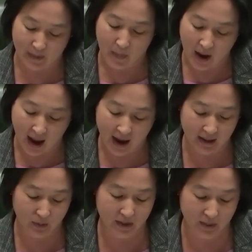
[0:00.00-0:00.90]
in part
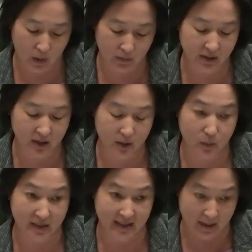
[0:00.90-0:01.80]
a response to the
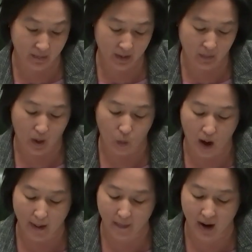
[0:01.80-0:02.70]
resentment by
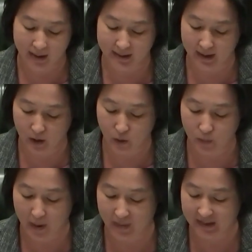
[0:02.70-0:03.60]
white miners
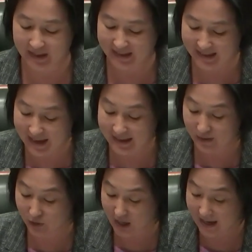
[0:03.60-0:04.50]
held by the success
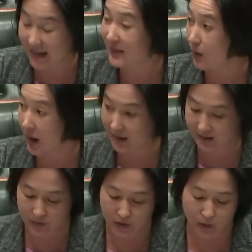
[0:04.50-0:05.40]
of Chinese
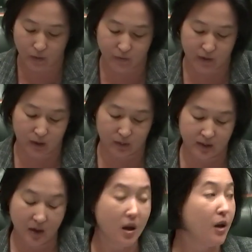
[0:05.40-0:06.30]
miners on the
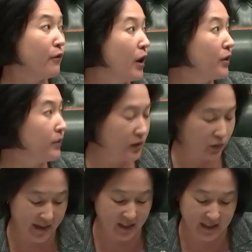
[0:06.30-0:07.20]
goldfields, further
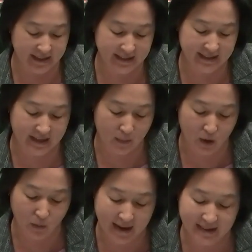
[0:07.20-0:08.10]
entrenching
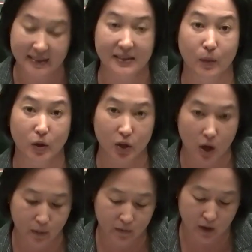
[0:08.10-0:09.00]
systemic racism on
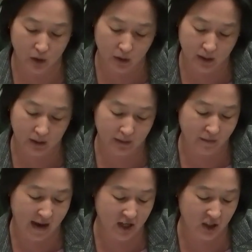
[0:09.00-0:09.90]
top of colonial
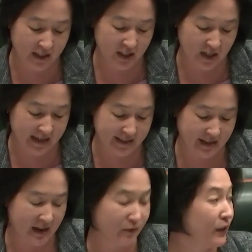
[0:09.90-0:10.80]
invasion and
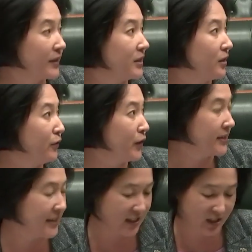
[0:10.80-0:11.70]
genocide inflicted on
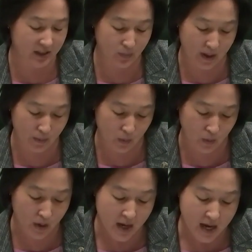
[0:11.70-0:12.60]
First Nations people.